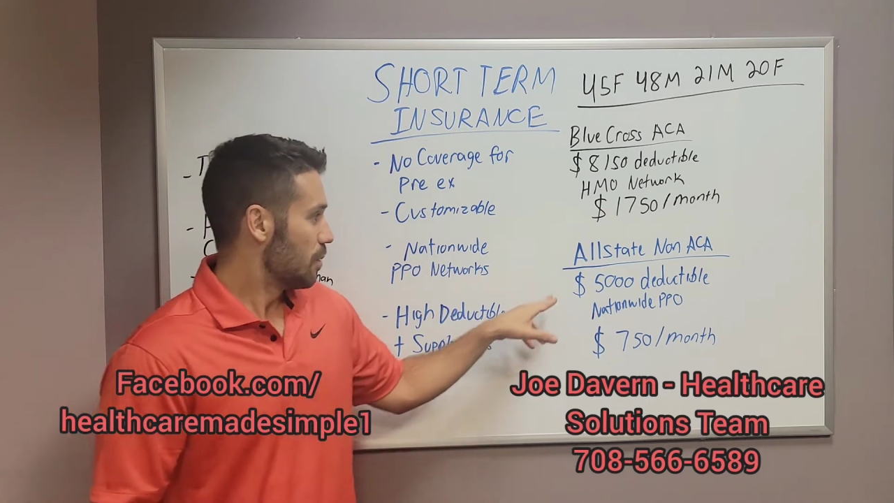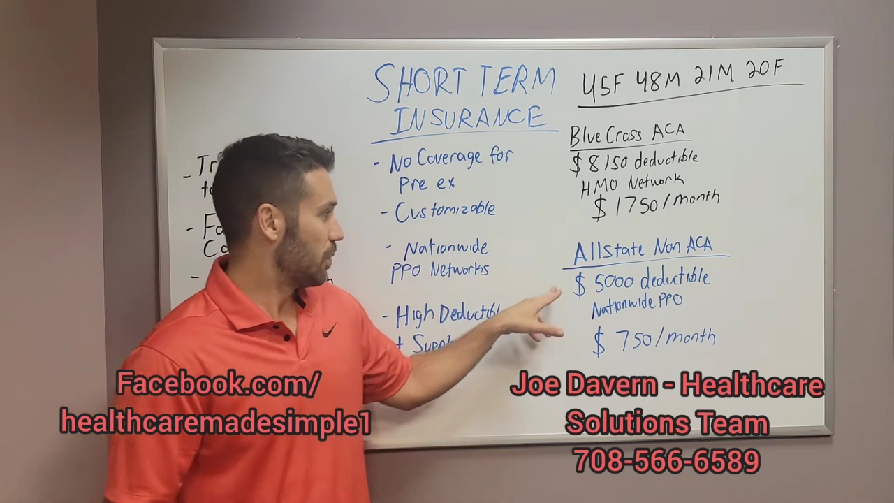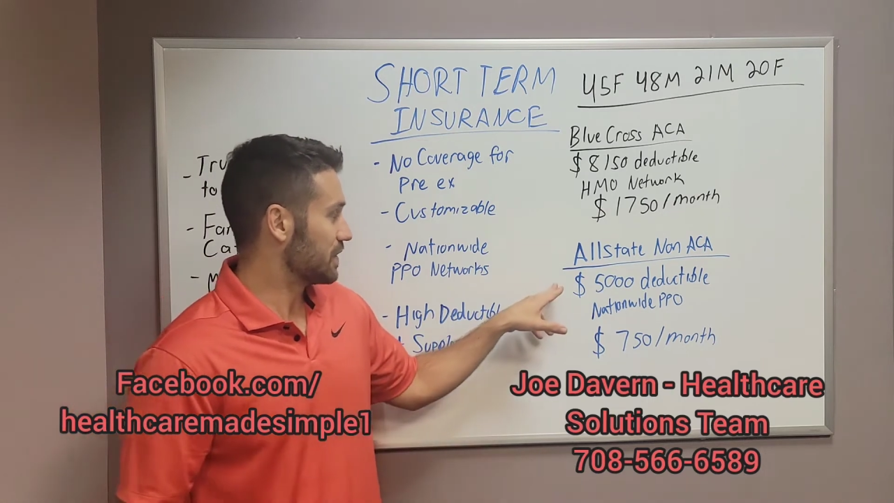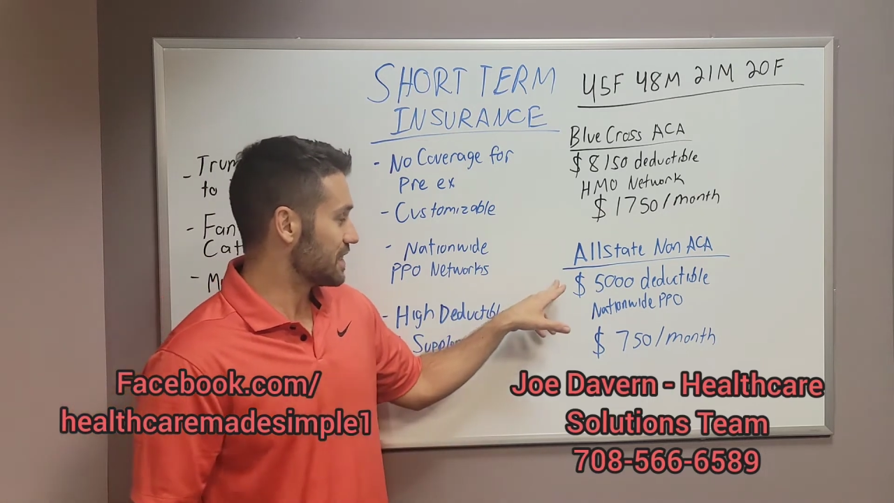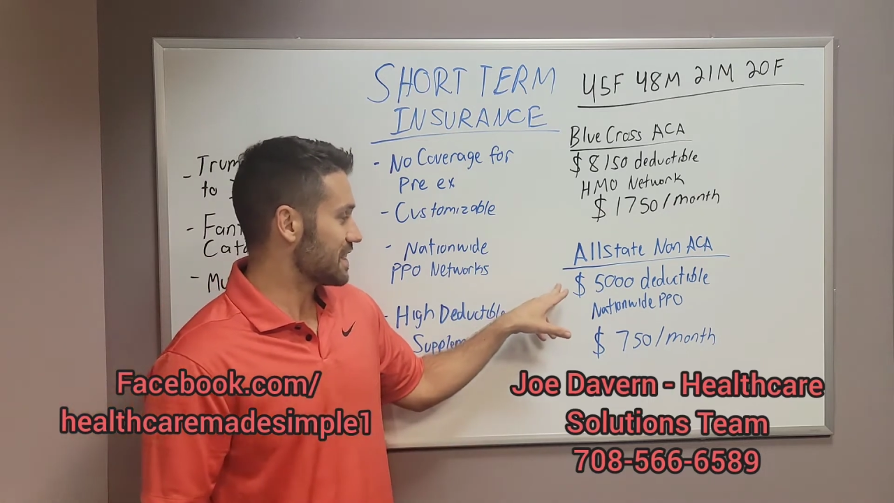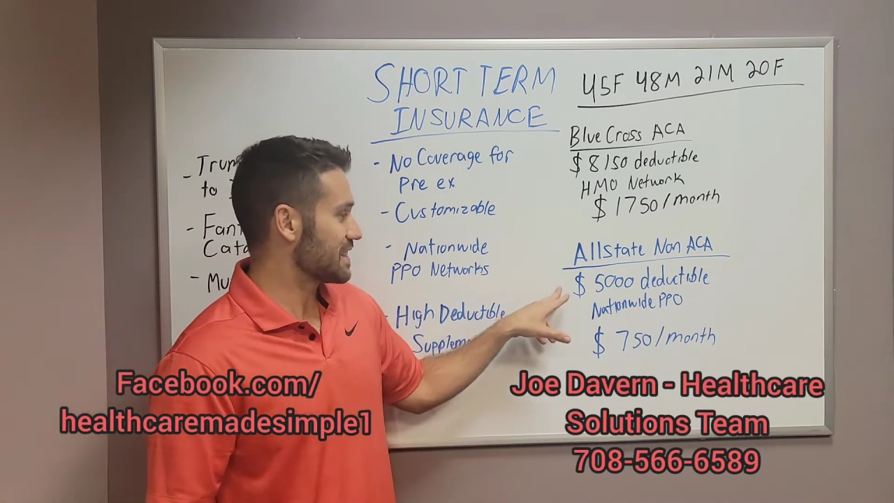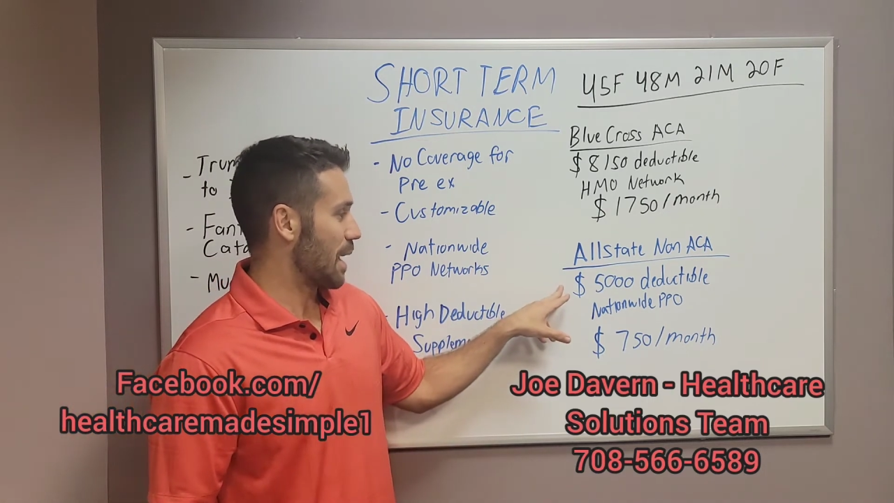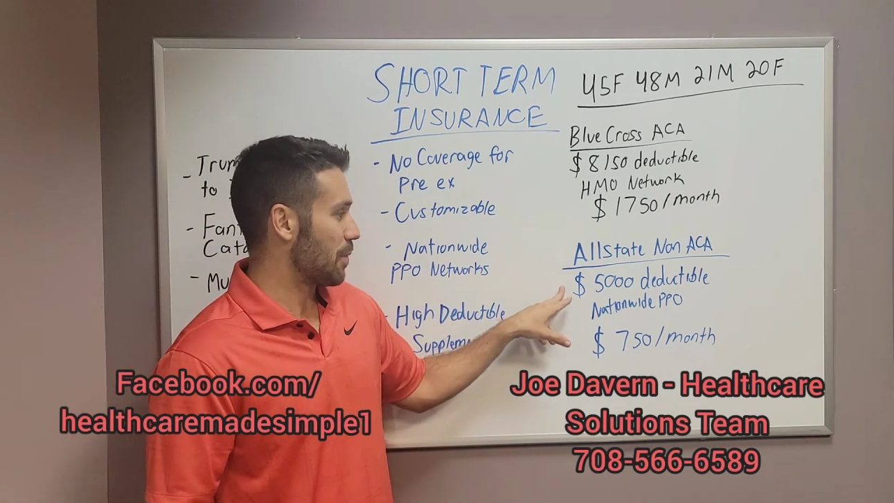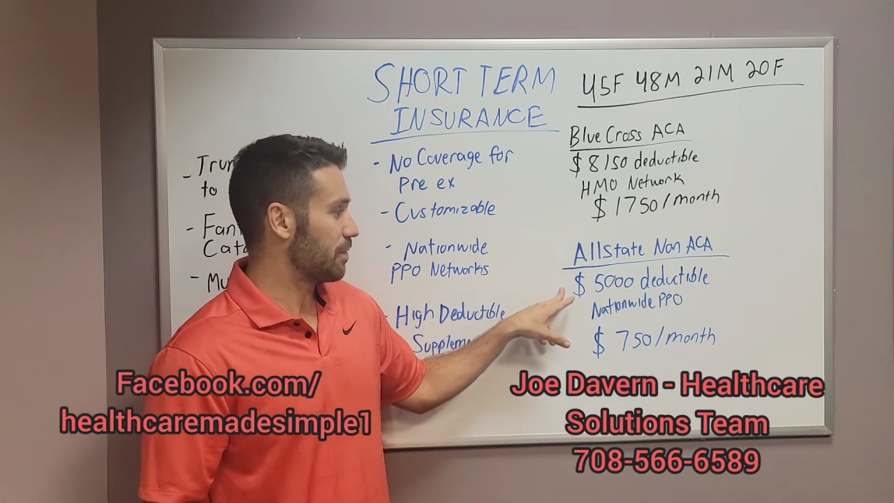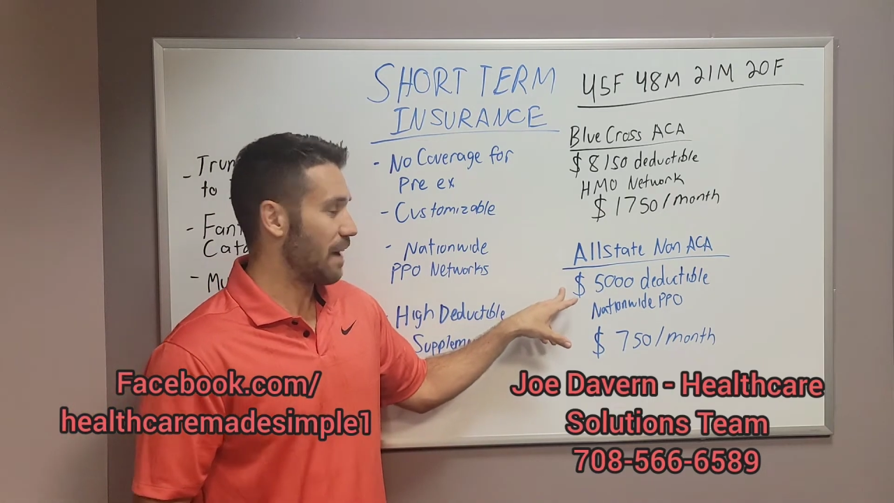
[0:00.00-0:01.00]
But this
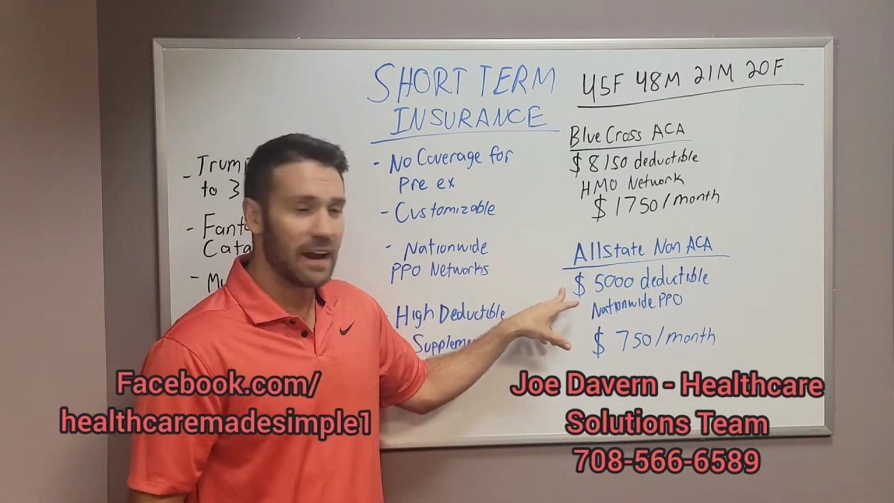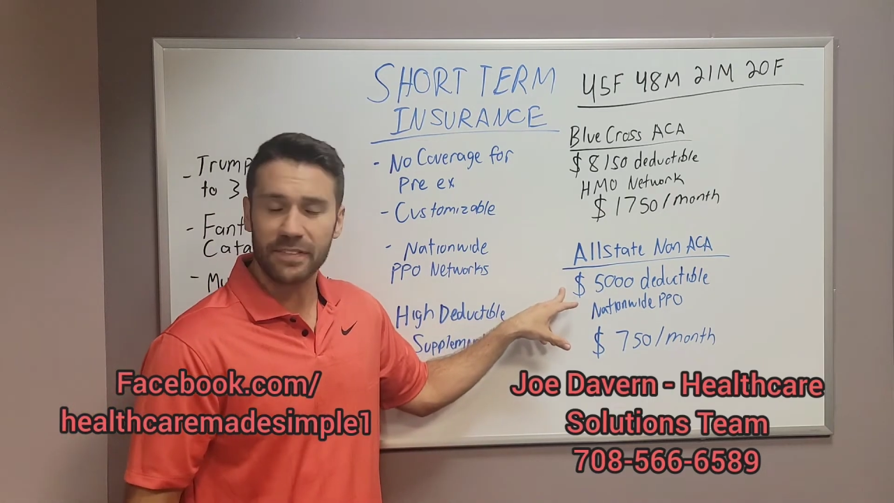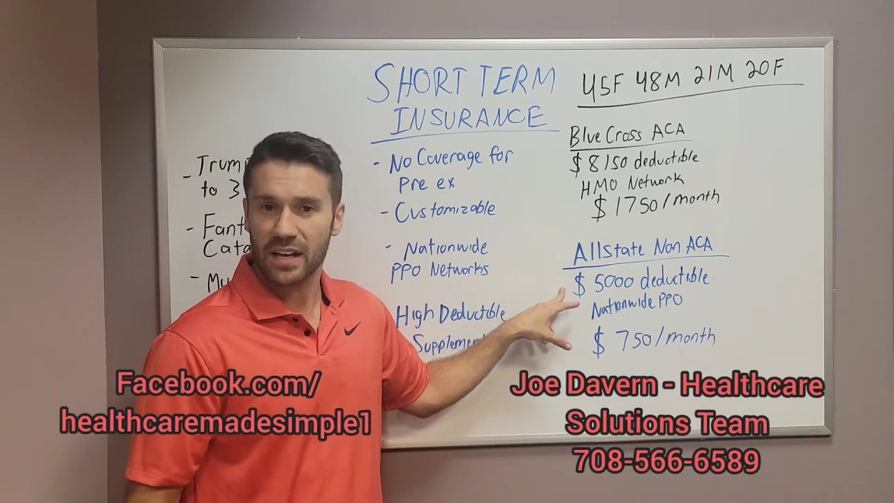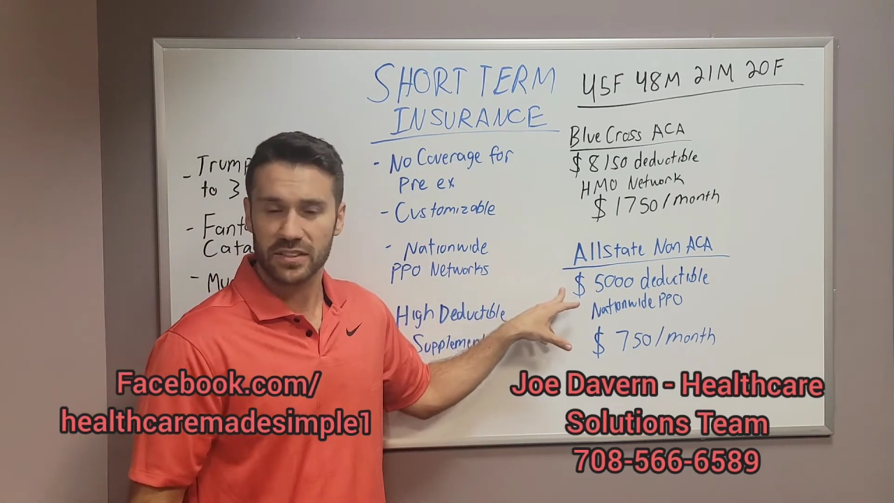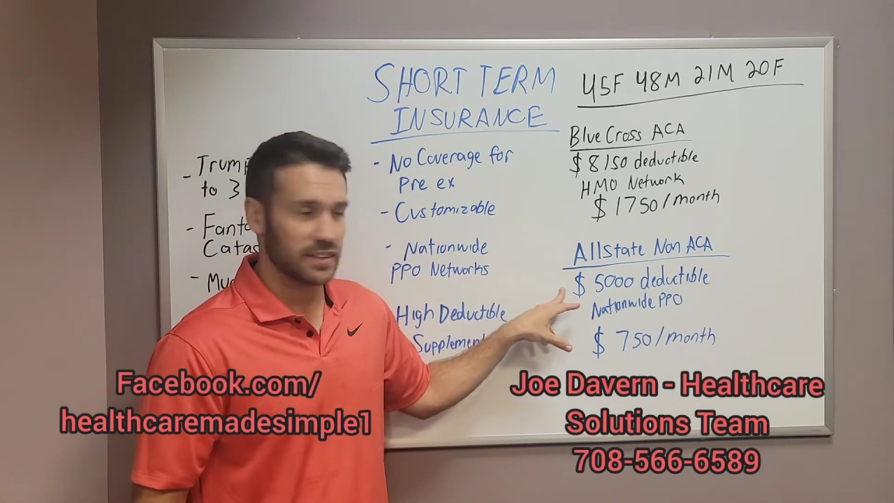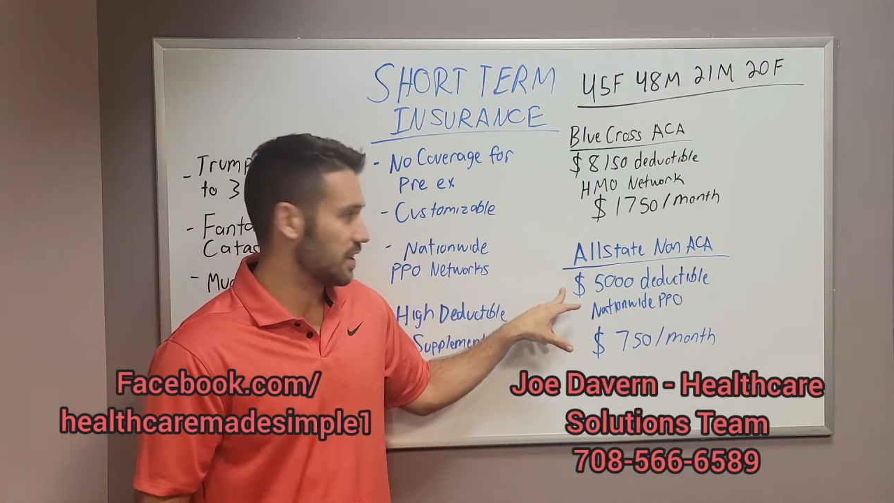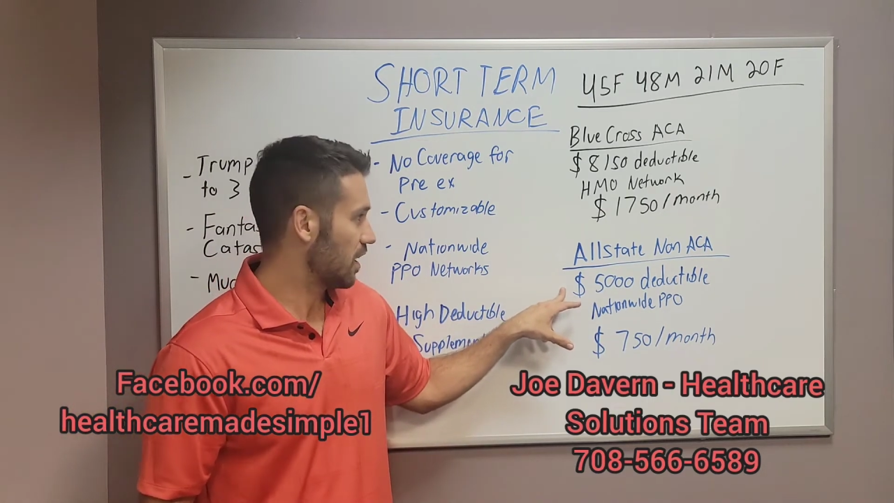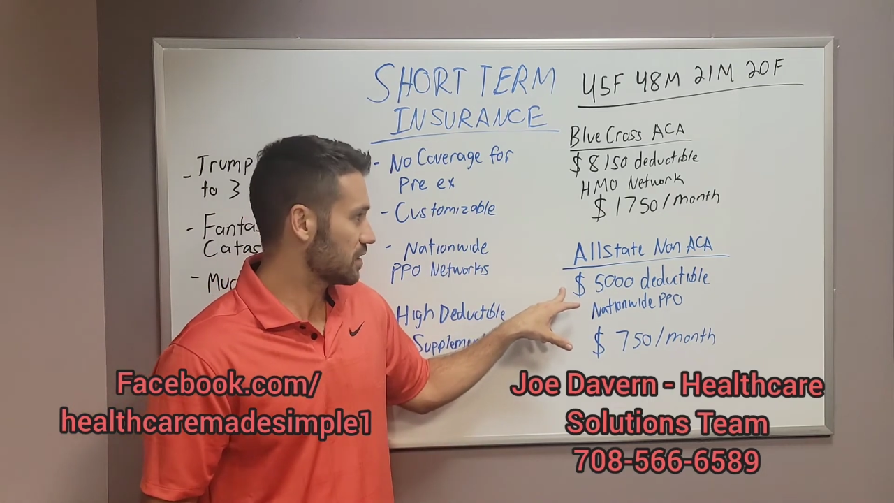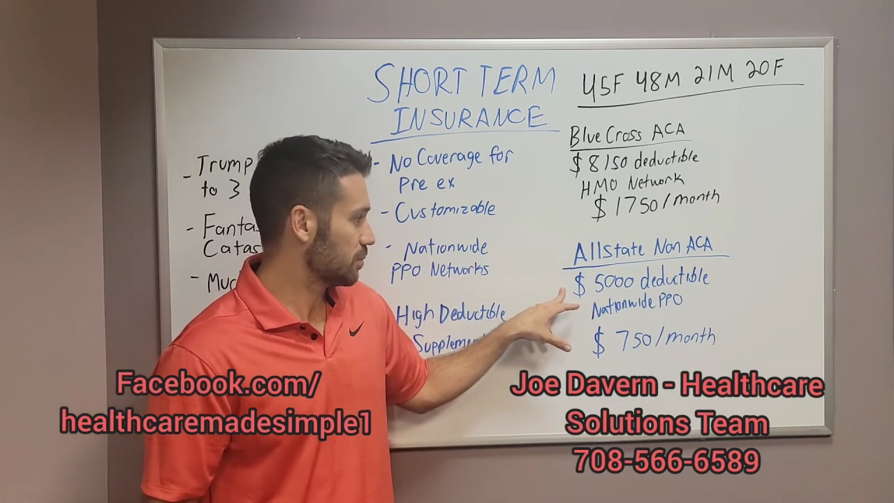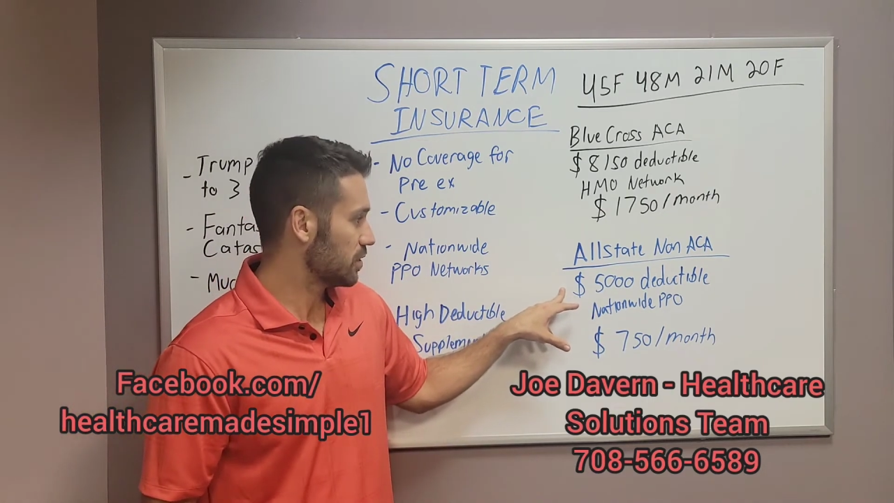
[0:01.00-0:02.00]
example, 5,000
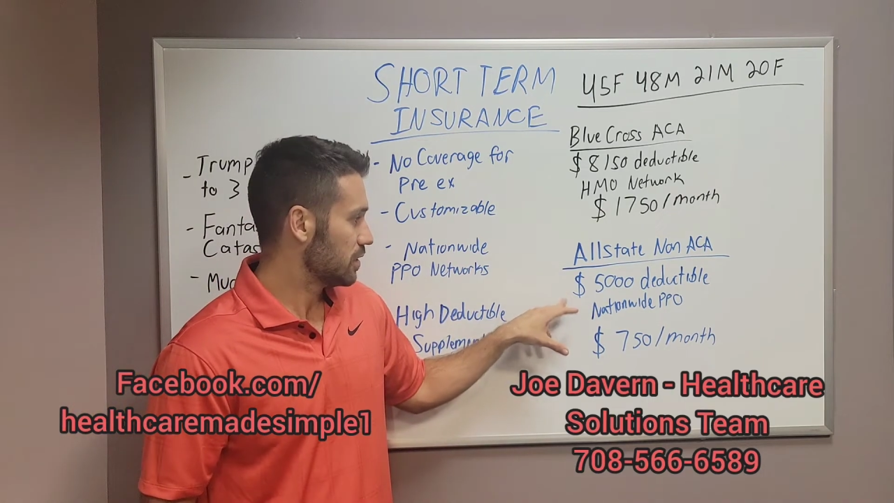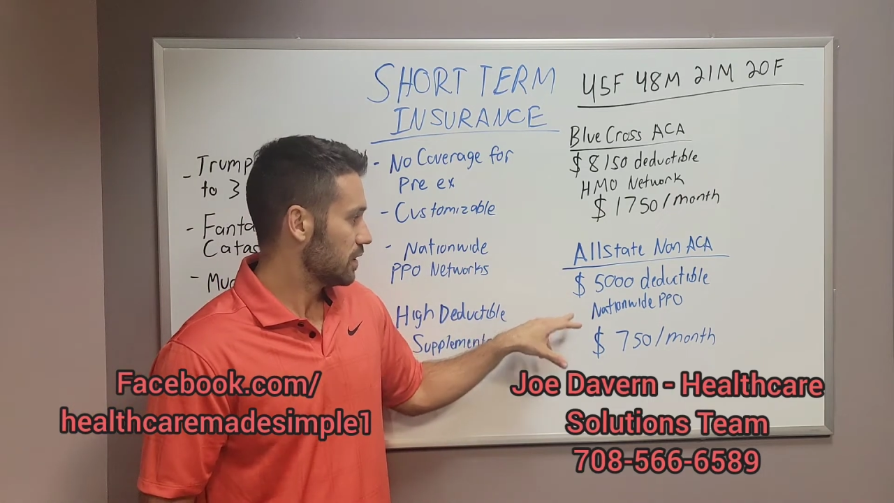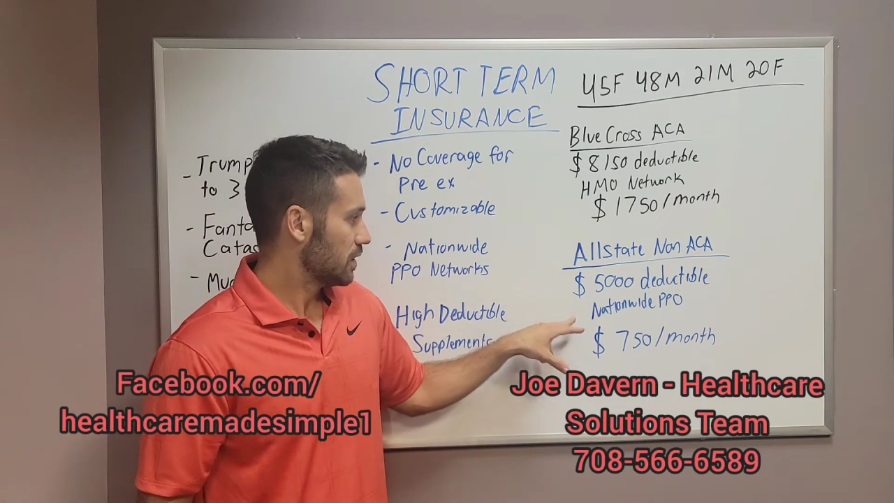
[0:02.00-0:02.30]
deductible,